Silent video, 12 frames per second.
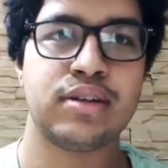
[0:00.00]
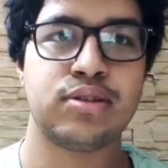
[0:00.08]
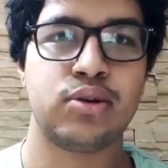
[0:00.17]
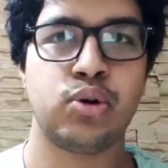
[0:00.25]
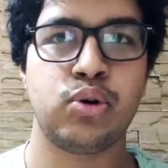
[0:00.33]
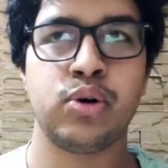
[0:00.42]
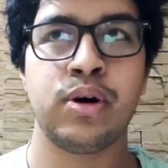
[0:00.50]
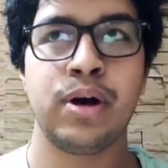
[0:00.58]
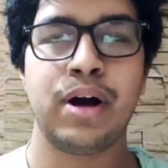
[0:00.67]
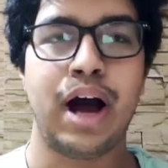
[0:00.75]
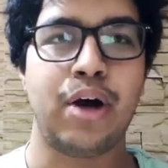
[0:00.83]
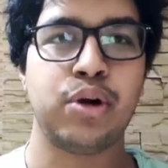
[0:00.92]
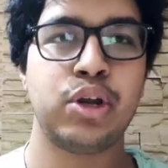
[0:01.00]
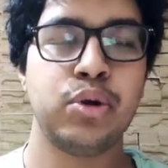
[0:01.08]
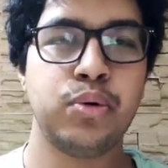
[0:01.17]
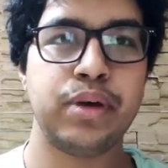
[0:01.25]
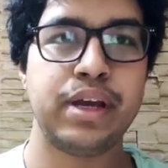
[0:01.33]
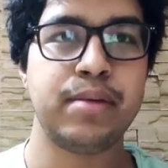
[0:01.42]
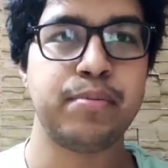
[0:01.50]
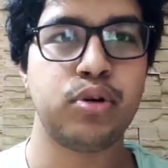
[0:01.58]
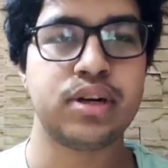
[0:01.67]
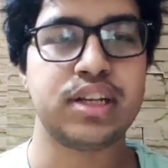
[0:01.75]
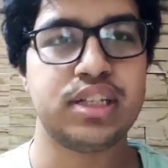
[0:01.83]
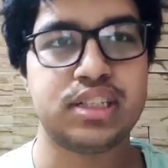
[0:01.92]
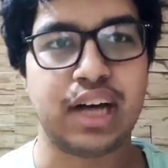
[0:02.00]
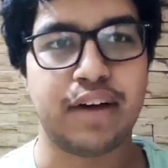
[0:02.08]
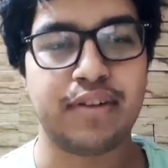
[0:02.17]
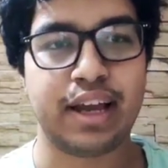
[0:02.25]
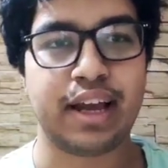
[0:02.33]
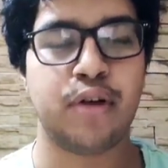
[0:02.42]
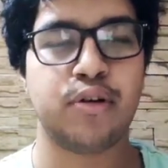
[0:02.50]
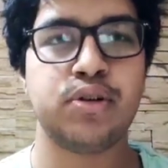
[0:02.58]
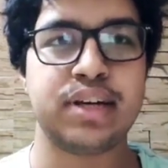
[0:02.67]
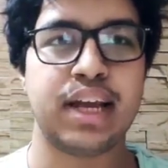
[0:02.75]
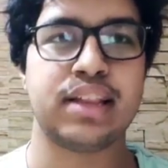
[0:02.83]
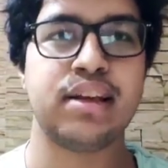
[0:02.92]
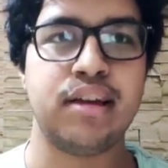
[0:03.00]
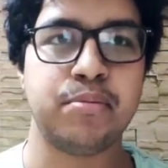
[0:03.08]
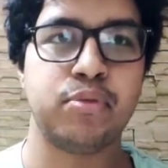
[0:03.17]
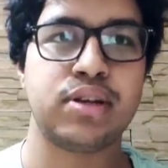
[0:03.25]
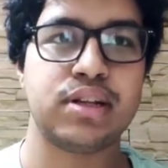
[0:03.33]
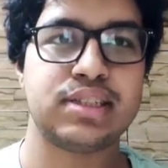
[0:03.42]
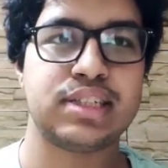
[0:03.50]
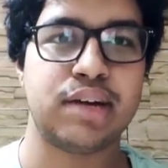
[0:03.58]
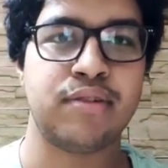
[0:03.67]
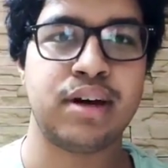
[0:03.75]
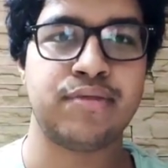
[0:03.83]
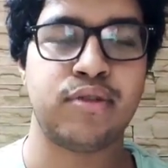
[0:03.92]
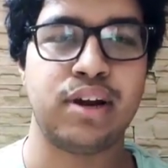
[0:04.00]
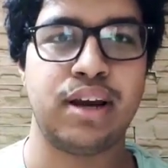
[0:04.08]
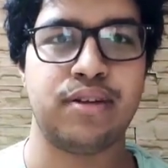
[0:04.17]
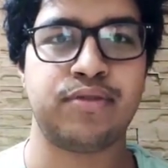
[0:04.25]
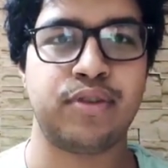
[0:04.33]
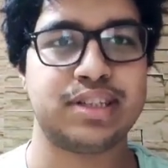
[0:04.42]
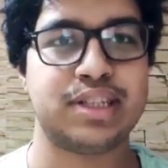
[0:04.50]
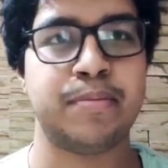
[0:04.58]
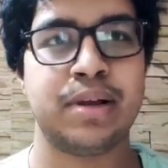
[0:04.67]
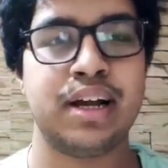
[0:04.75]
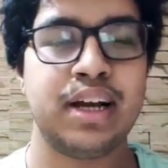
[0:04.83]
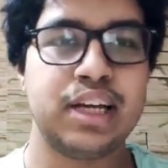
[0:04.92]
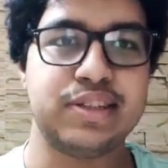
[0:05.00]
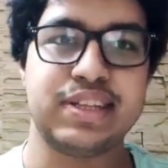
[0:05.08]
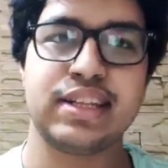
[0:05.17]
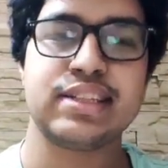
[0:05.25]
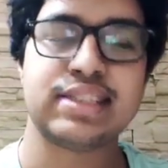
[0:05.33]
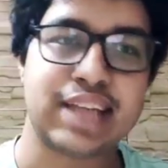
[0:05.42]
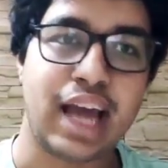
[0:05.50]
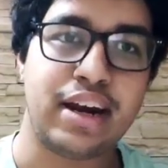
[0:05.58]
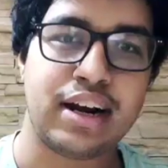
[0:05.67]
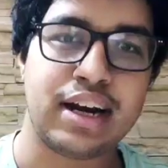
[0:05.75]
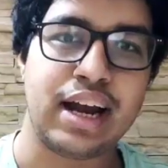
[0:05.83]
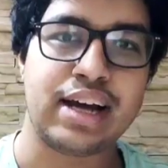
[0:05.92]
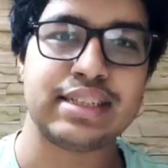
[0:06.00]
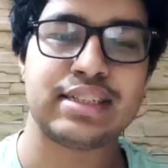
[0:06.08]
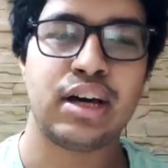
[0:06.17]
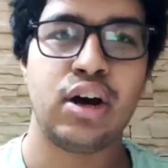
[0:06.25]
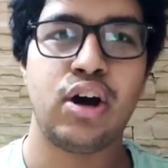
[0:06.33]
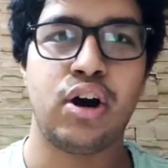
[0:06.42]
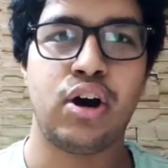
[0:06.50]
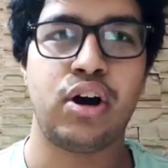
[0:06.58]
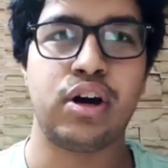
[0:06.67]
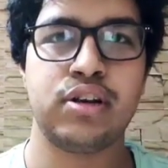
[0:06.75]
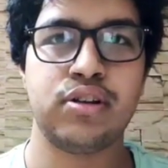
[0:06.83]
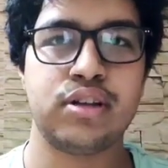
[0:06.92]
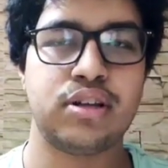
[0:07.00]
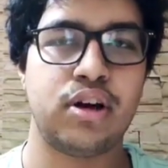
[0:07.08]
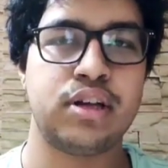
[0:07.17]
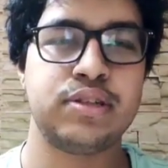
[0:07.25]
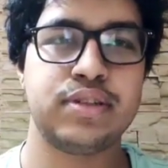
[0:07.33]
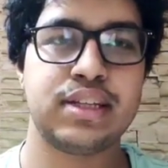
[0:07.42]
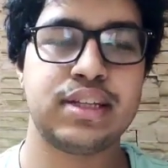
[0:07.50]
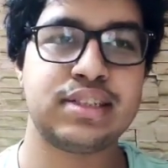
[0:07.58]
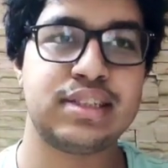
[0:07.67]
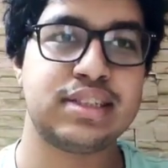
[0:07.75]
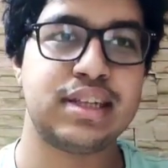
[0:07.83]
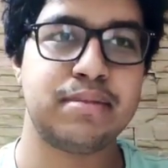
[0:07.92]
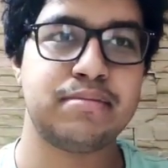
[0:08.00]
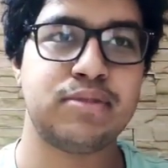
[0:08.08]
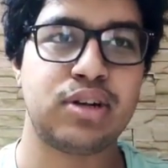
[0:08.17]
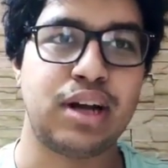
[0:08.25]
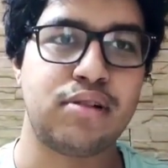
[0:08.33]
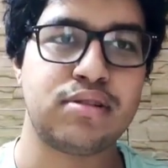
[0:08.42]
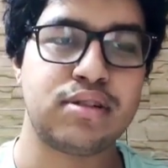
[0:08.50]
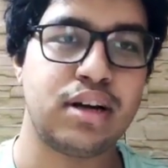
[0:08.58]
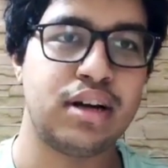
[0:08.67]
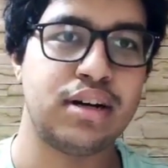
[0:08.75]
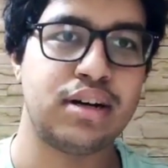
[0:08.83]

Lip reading: So how do you input in Java, like how do you take the input in Java, for example using the scanner class, or using the system that out